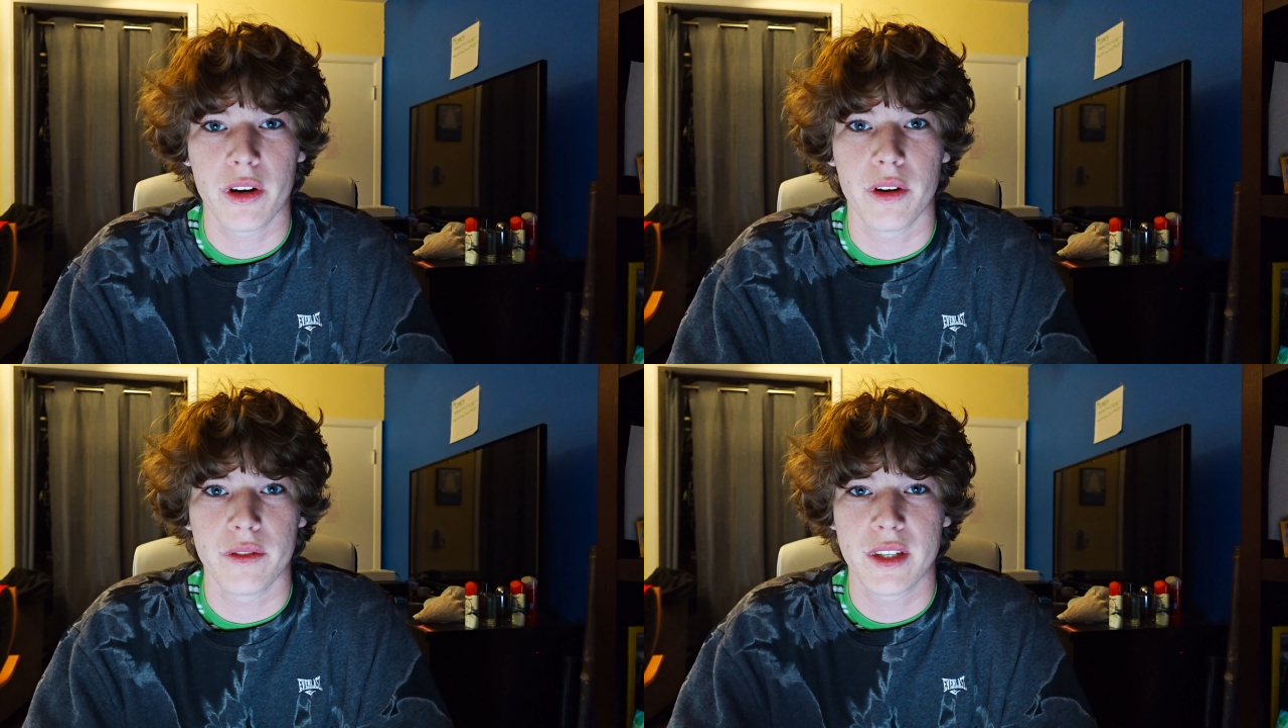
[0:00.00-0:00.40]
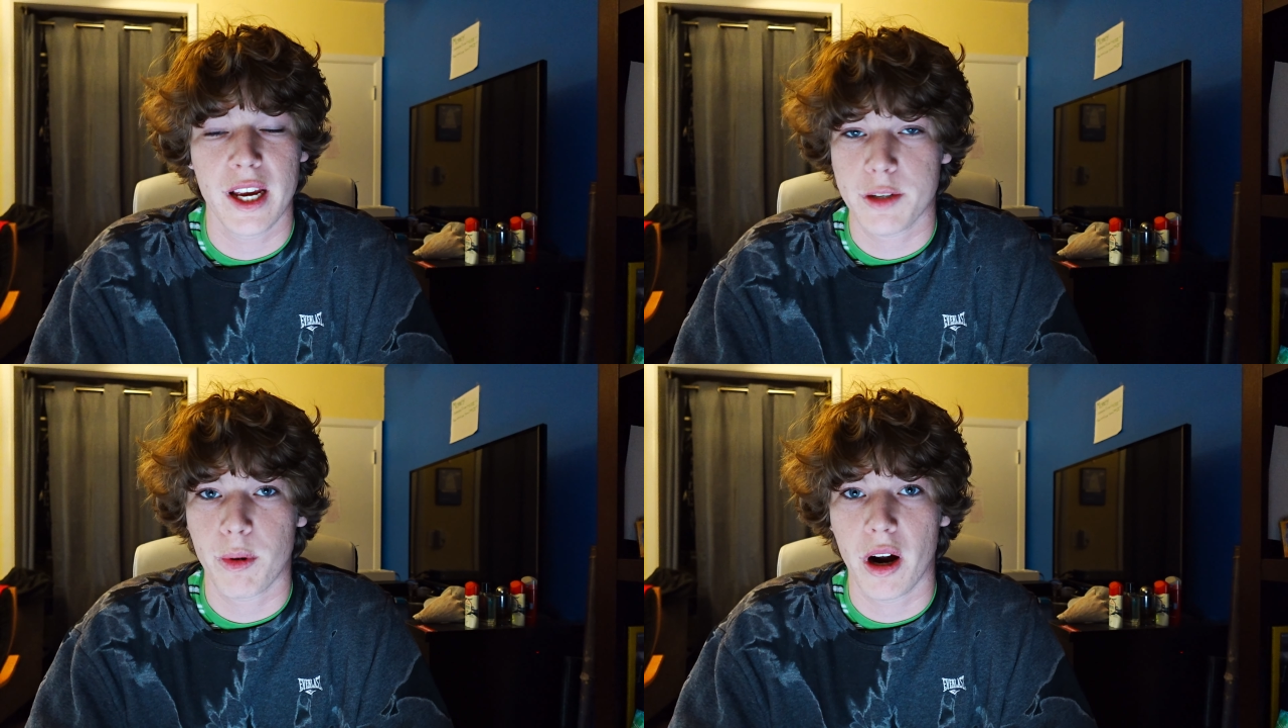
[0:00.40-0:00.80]
to
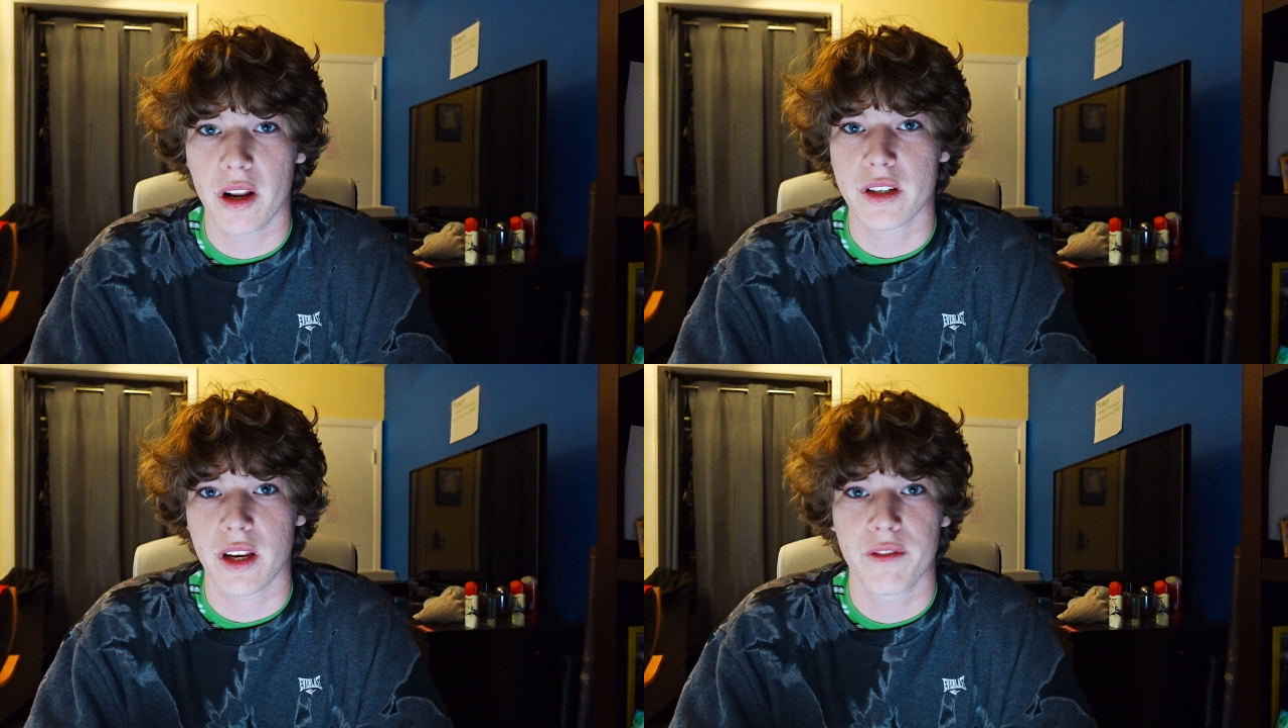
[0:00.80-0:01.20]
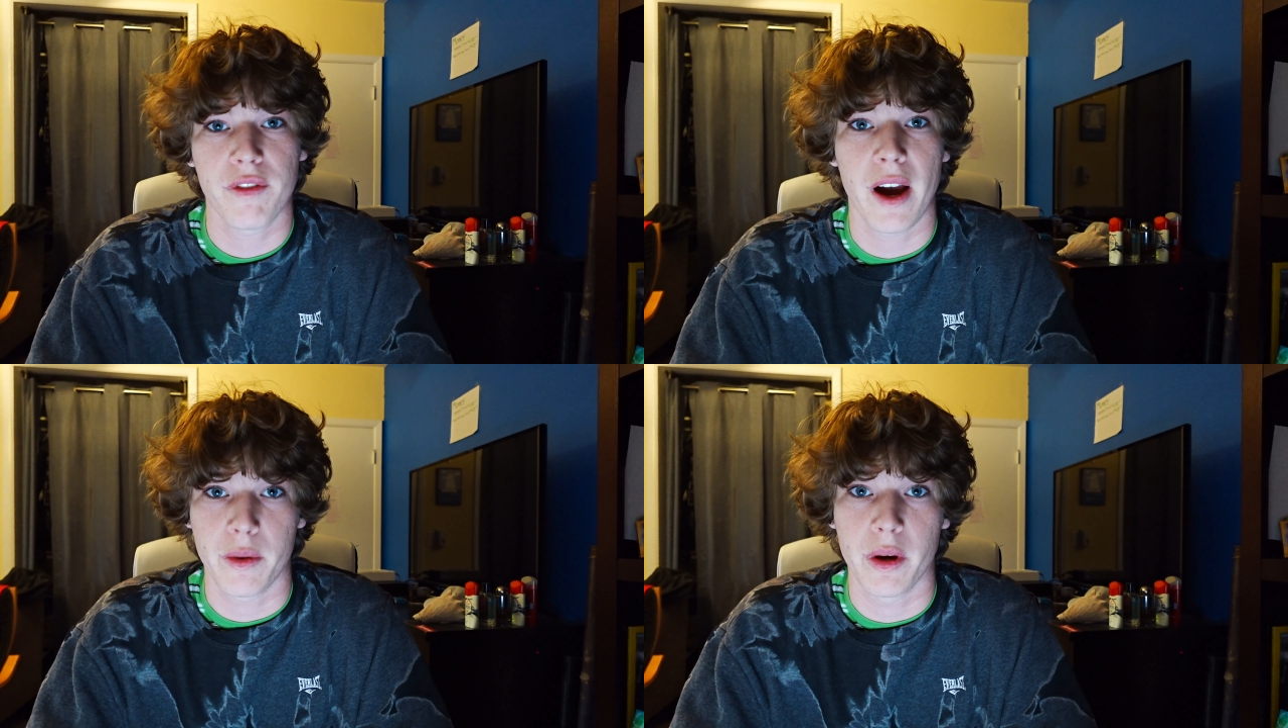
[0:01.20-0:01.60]
test products and
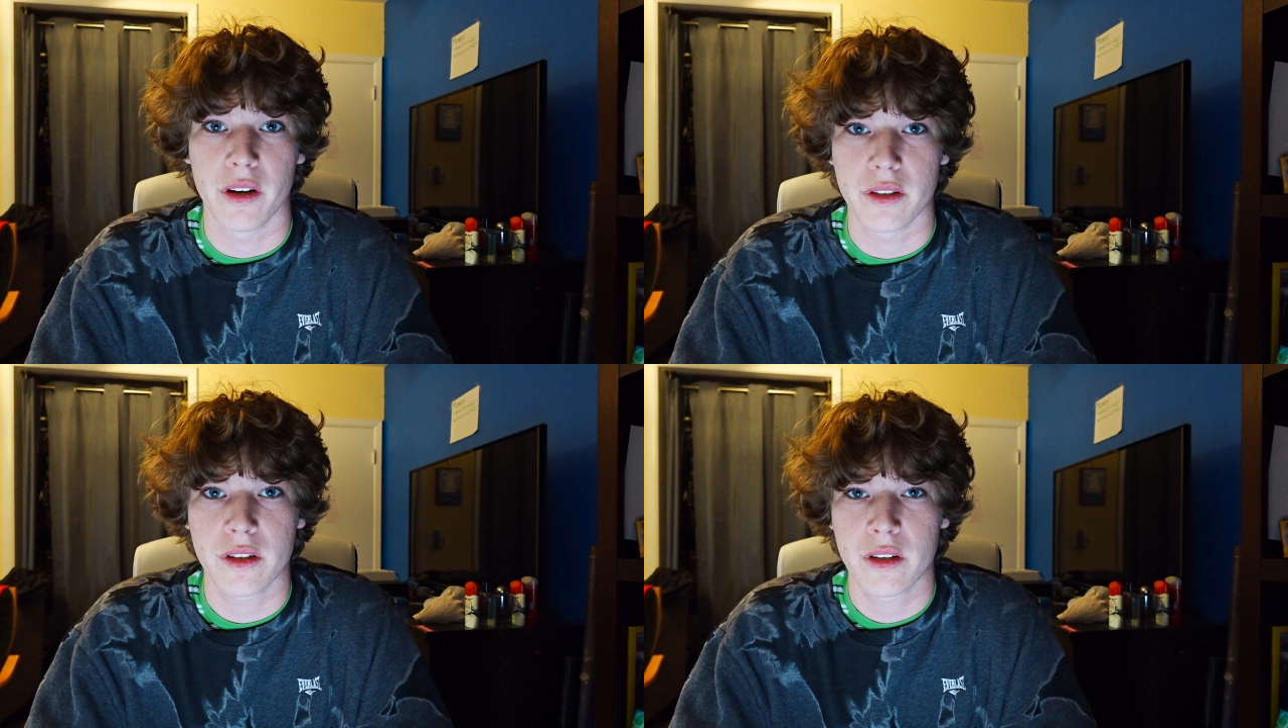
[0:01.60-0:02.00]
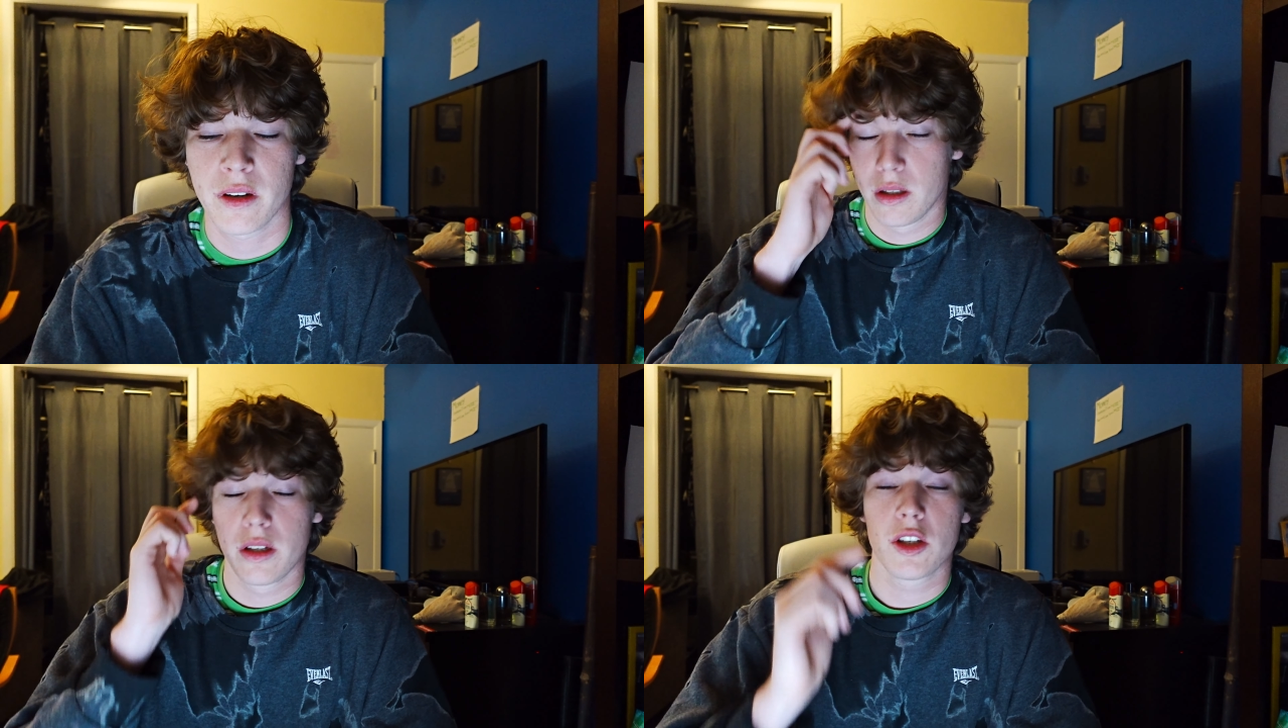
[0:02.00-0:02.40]
find winners.
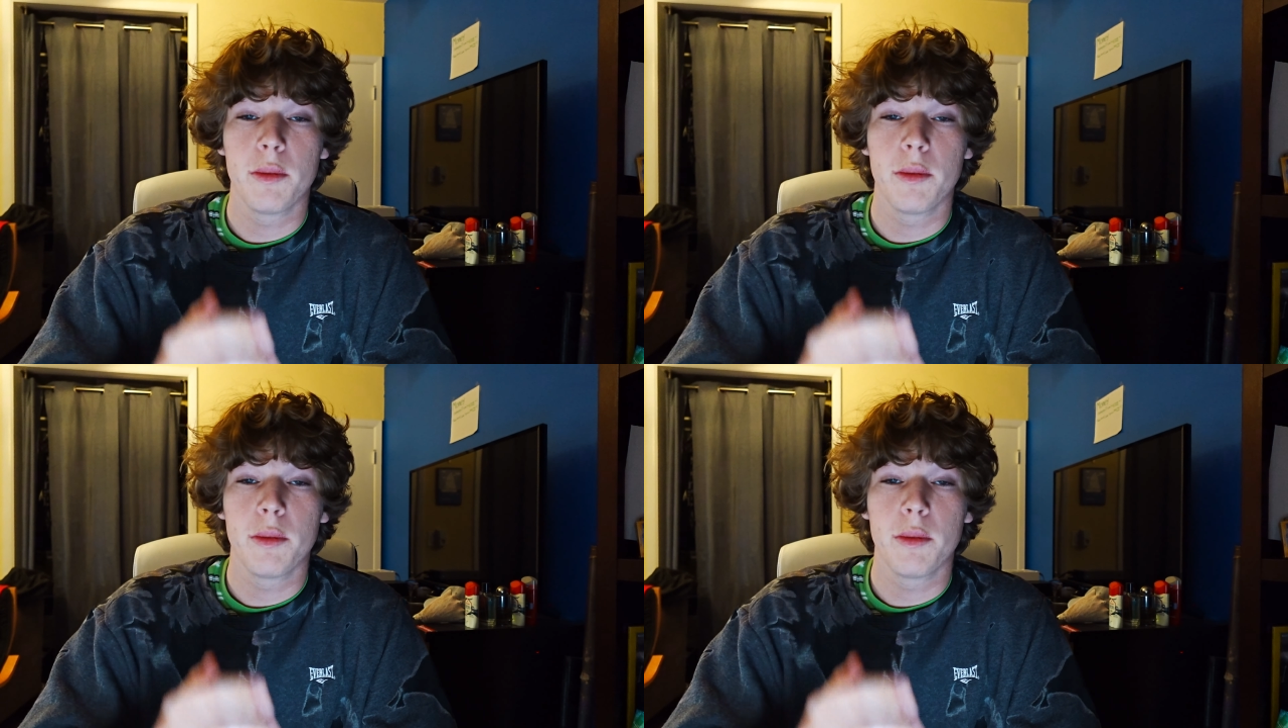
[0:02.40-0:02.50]
So